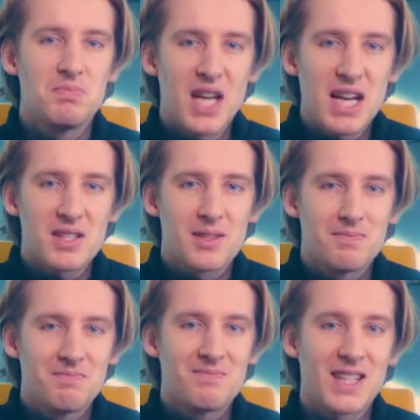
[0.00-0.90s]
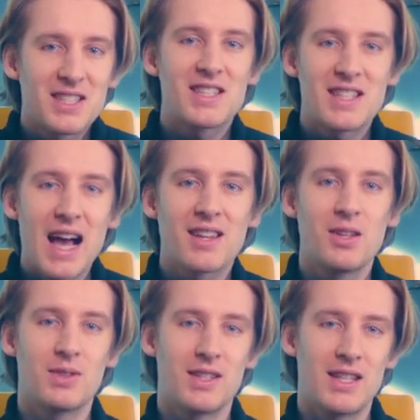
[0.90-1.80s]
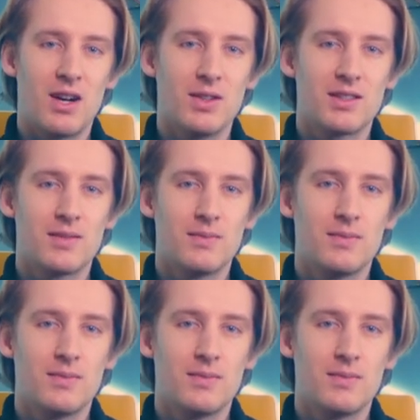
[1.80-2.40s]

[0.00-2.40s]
yes. That's exactly what a DAO is.